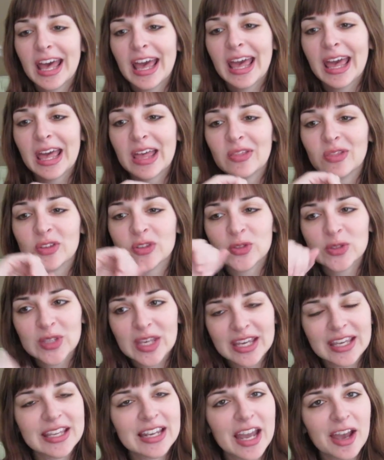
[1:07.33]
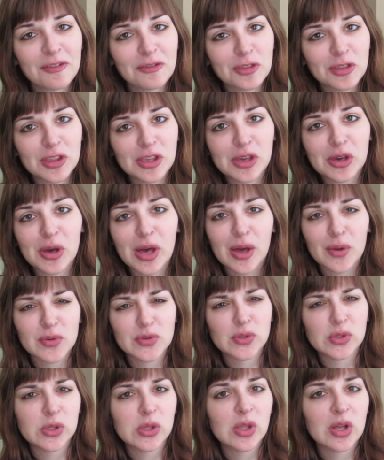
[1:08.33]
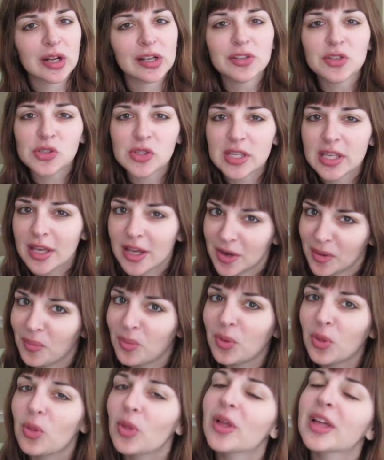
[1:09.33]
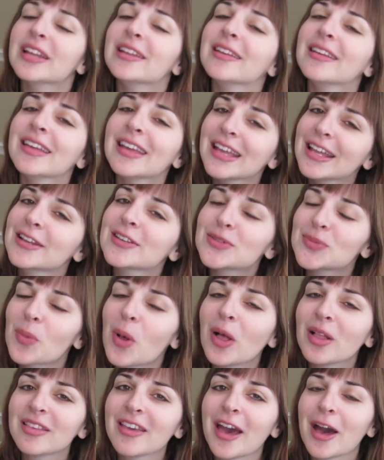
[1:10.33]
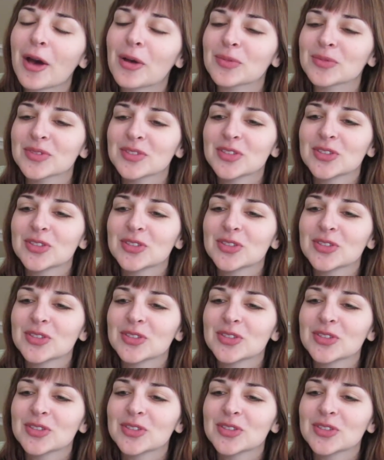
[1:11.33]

And the second half of the year, I was largely unemployed in a small town.